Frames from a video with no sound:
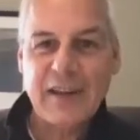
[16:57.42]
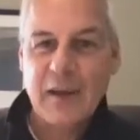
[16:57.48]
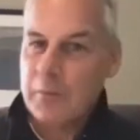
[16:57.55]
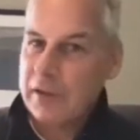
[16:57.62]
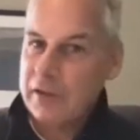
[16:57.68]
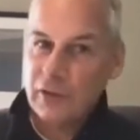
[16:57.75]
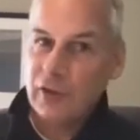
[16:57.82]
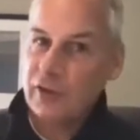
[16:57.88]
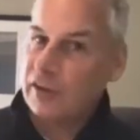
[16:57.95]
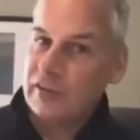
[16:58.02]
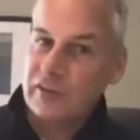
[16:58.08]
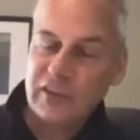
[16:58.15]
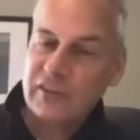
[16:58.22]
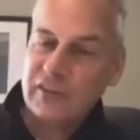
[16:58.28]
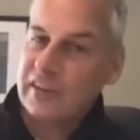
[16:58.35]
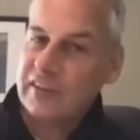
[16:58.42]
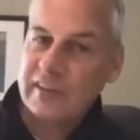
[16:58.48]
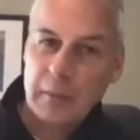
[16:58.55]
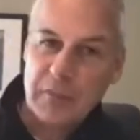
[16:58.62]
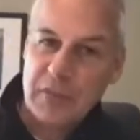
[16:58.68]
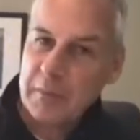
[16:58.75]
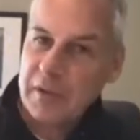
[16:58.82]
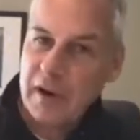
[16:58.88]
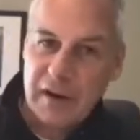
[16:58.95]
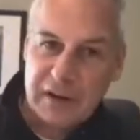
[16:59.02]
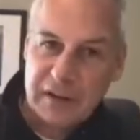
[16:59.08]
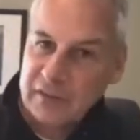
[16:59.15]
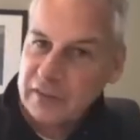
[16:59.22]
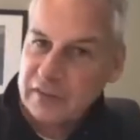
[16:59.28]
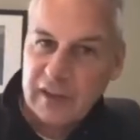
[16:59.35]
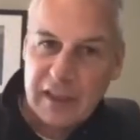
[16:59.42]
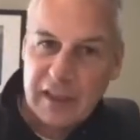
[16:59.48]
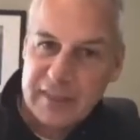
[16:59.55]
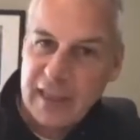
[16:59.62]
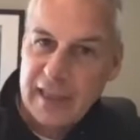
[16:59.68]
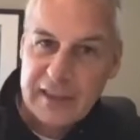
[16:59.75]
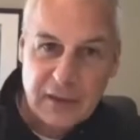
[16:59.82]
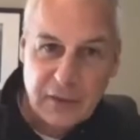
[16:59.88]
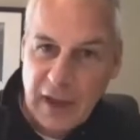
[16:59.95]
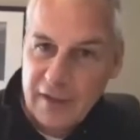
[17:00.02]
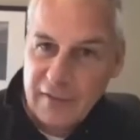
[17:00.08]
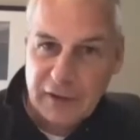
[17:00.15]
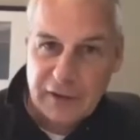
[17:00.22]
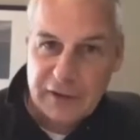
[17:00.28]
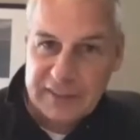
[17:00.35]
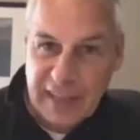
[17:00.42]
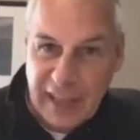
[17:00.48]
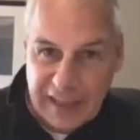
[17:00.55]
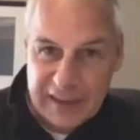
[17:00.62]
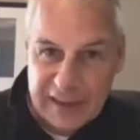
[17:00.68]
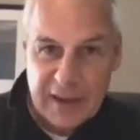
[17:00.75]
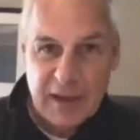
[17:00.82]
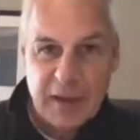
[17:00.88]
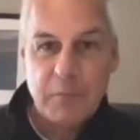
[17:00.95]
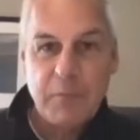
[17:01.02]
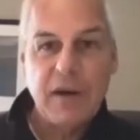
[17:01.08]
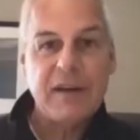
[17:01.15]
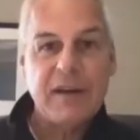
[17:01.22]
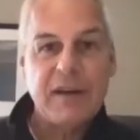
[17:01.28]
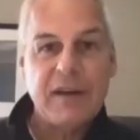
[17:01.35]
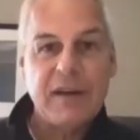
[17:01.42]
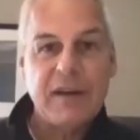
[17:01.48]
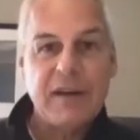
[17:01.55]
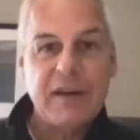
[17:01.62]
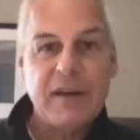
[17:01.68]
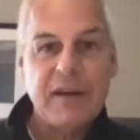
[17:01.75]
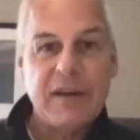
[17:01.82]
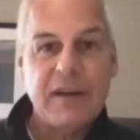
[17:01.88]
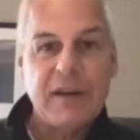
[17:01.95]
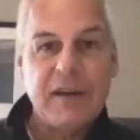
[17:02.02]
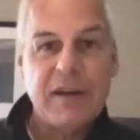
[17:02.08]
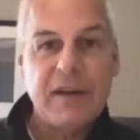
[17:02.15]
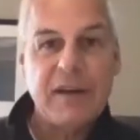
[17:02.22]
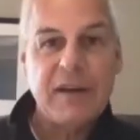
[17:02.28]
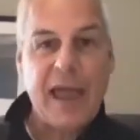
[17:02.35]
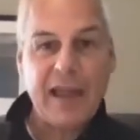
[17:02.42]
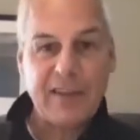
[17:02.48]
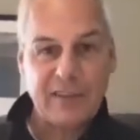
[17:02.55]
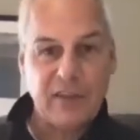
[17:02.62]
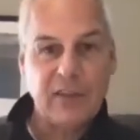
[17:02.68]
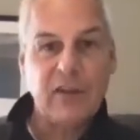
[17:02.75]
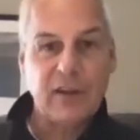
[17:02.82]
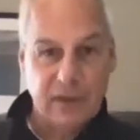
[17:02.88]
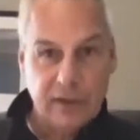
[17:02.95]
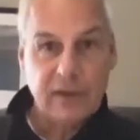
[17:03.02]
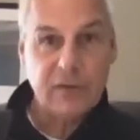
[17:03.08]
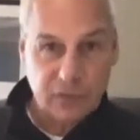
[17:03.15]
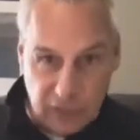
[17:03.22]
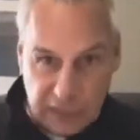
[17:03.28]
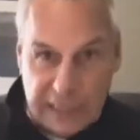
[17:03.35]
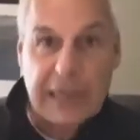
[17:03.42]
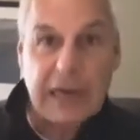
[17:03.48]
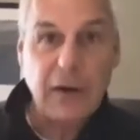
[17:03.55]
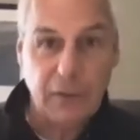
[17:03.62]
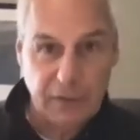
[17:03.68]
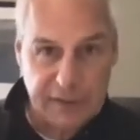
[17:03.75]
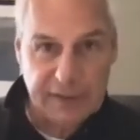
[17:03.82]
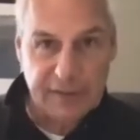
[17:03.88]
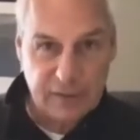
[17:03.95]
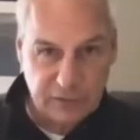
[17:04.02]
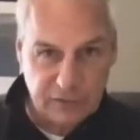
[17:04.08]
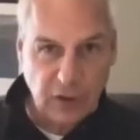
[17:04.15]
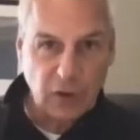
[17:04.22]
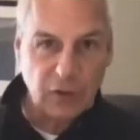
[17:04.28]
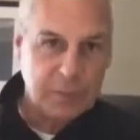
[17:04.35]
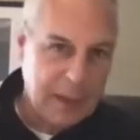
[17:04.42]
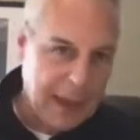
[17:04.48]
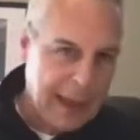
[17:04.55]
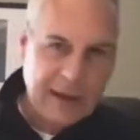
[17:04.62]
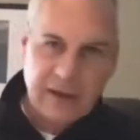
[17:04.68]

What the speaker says: But you could just accept the brownies and say, thank you, have a good night. But this goes back to, literally, this goes back